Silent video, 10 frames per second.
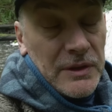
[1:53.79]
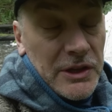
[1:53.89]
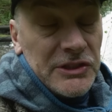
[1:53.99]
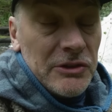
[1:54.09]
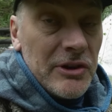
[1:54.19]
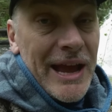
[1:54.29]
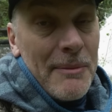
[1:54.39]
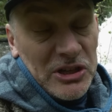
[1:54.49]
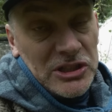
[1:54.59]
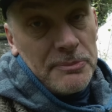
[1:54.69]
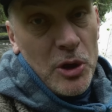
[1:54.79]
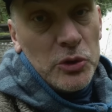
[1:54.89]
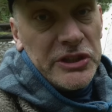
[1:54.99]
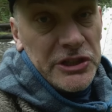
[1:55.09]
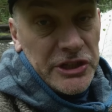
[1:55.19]
considering how much the
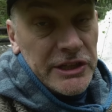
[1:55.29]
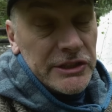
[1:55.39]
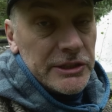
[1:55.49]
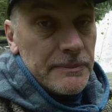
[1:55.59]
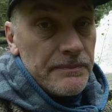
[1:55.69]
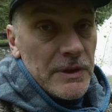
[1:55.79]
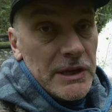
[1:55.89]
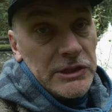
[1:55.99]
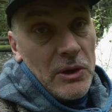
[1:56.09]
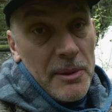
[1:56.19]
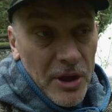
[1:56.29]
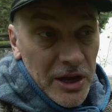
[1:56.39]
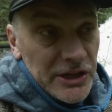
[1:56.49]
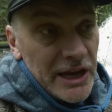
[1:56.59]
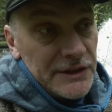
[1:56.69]
postage is. So I
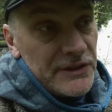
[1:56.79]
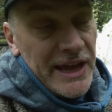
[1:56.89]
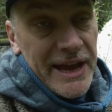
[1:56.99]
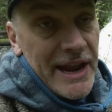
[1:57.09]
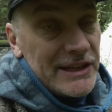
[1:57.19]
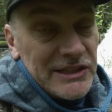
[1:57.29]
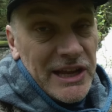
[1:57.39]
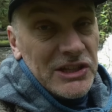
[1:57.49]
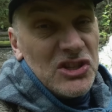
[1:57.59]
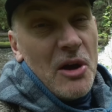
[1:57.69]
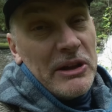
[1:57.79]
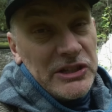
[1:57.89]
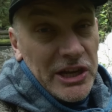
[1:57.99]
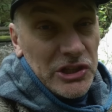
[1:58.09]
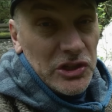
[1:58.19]
apologize for that. As I said, there's not
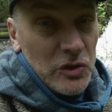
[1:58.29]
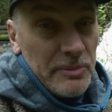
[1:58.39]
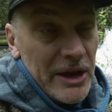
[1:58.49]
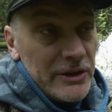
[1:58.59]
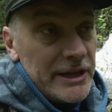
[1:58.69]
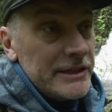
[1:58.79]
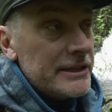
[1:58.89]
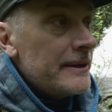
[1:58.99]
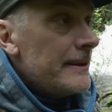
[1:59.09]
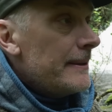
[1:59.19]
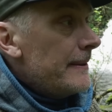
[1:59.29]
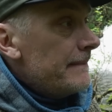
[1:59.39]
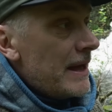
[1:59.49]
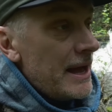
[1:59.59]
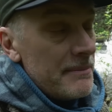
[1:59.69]
much I can do about it.
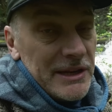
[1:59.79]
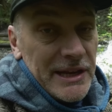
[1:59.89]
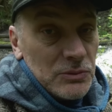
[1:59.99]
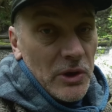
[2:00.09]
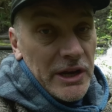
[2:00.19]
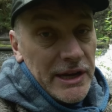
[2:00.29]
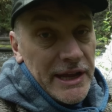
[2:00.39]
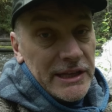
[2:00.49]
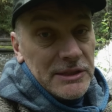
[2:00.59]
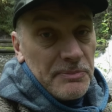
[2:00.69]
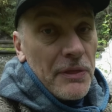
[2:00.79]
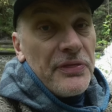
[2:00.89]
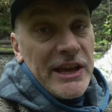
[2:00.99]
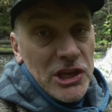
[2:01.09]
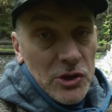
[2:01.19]
It is what it is, but
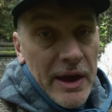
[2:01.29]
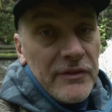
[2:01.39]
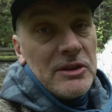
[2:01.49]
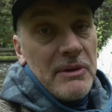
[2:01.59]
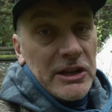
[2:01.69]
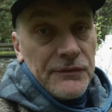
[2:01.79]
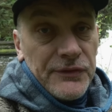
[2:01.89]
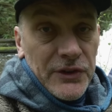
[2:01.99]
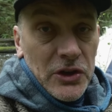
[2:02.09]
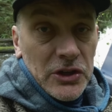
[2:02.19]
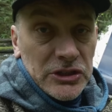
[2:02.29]
thank you ever so much for